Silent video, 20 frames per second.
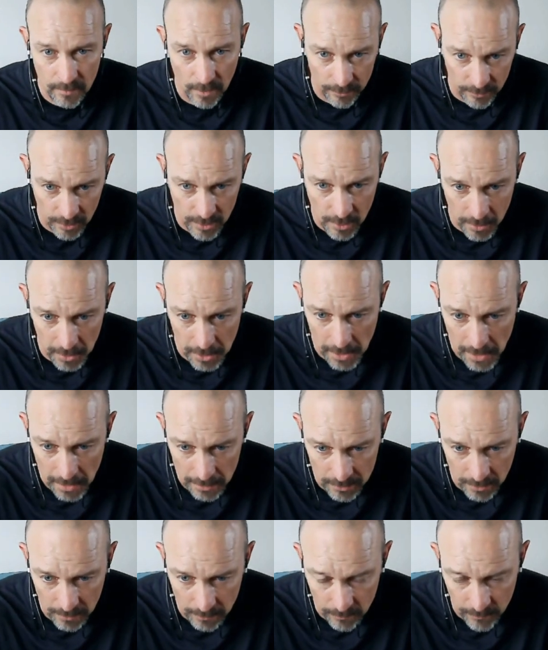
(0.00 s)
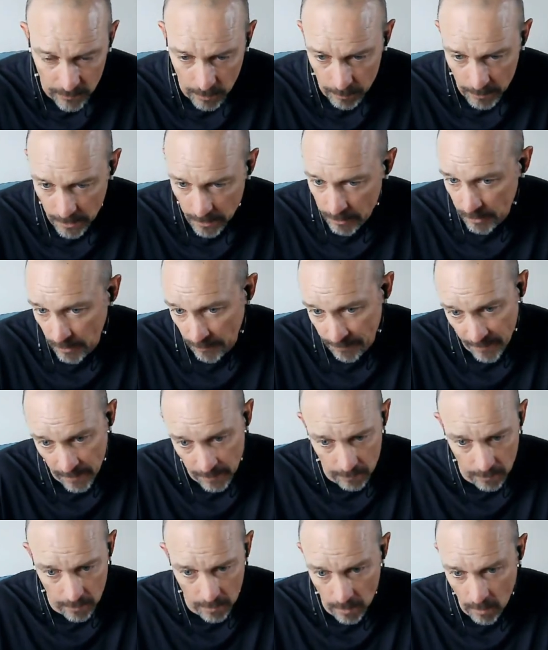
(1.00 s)
security agent from a
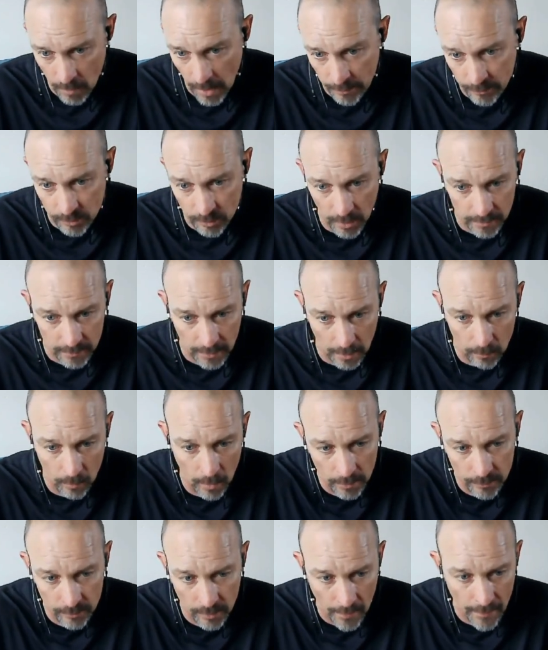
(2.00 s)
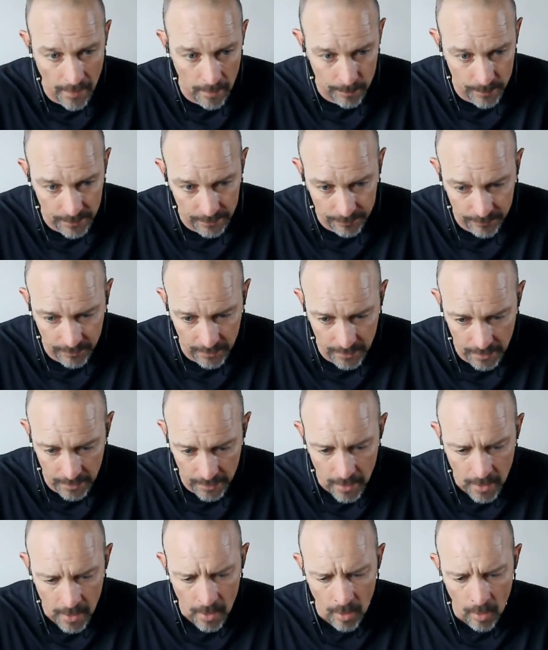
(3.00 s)
Defender or CrowdStrike that runs on that
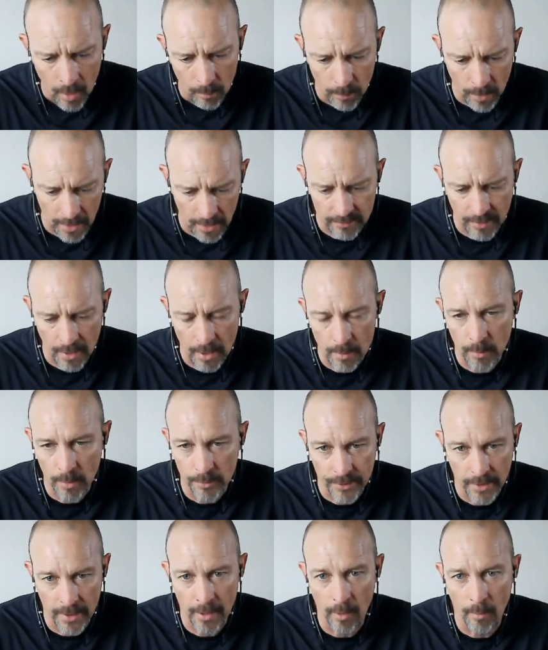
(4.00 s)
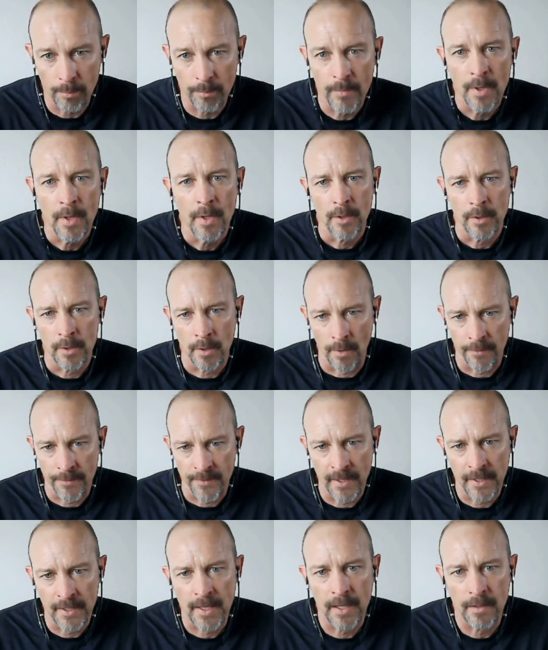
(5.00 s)
PC, but it's able to help
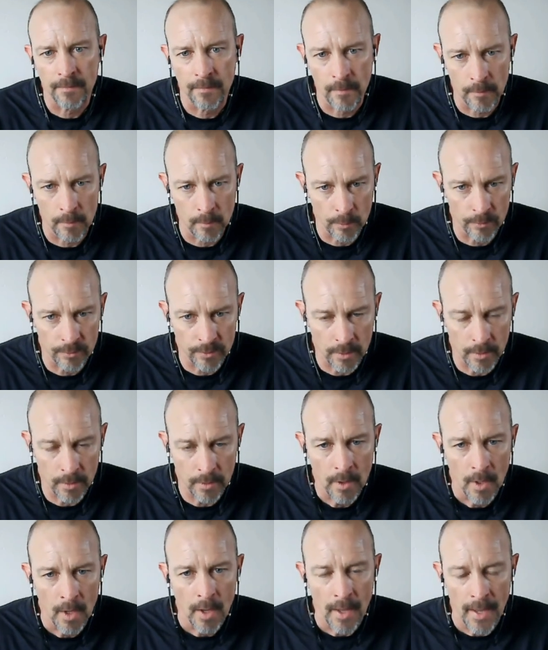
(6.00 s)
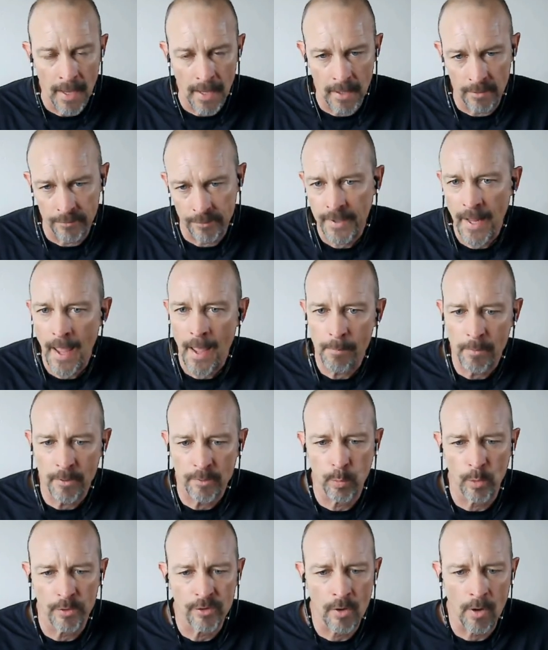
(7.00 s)
authenticate the user and
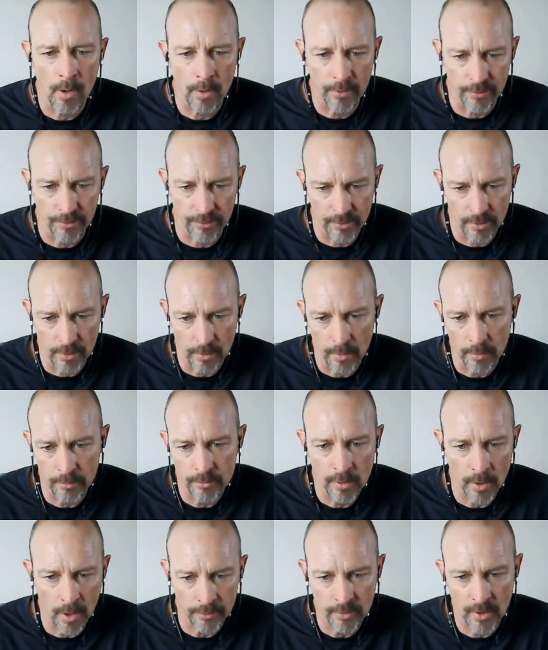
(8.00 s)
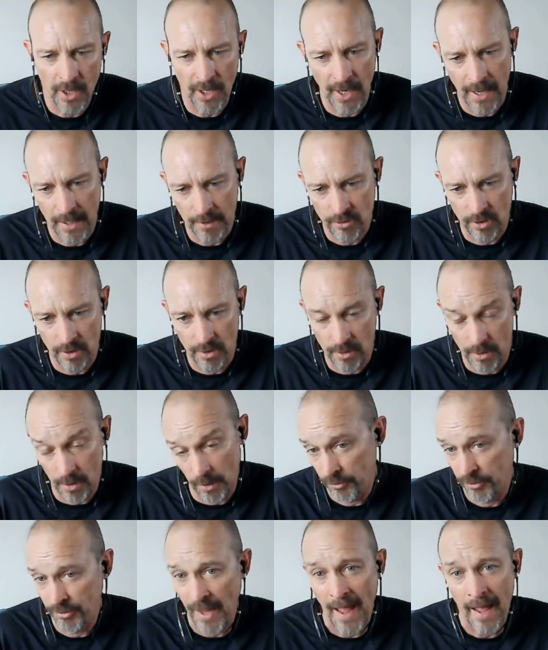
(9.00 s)
establish what's called a zero trust connection
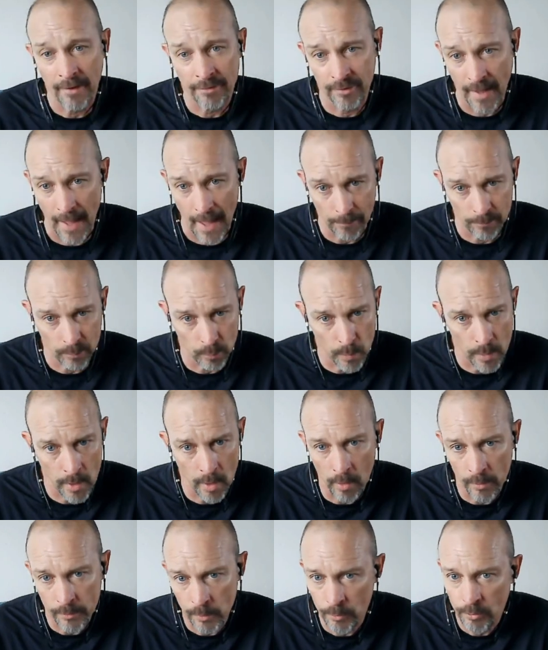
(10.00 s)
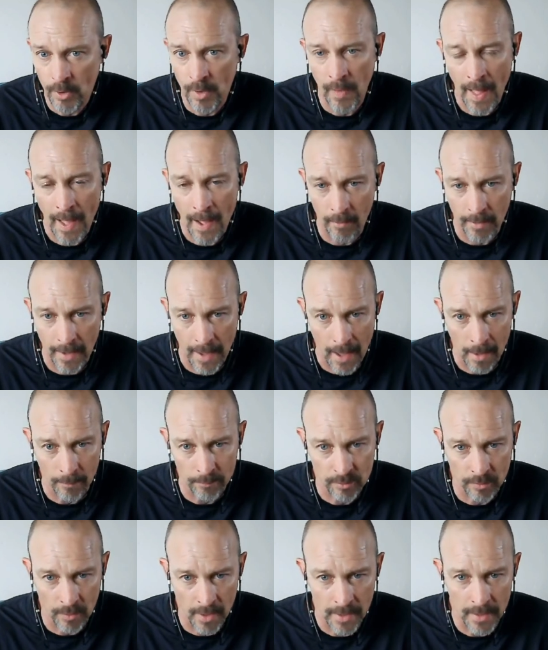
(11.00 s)
to SaaS apps. We all use cloud
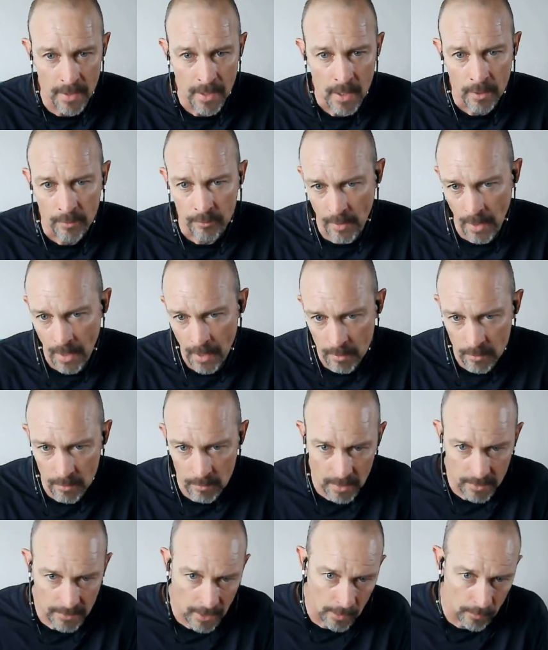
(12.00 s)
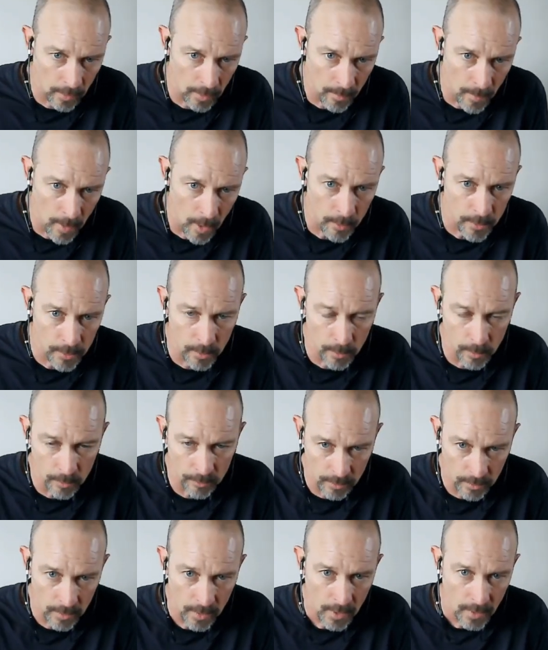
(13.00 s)
apps, right? So how do you get that remote
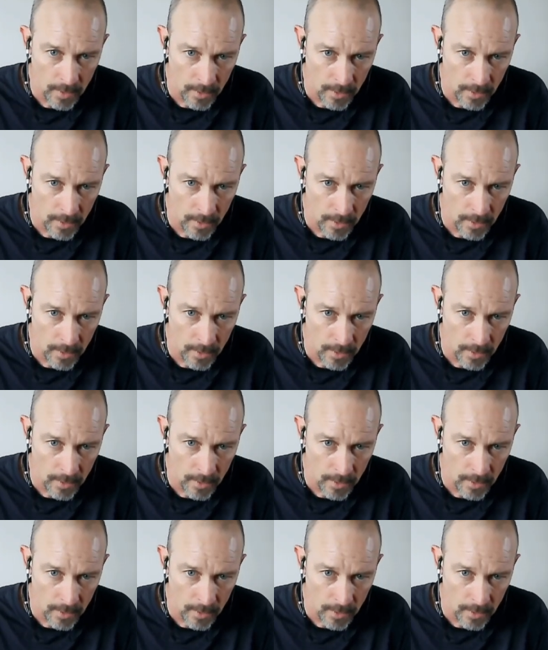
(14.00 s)
user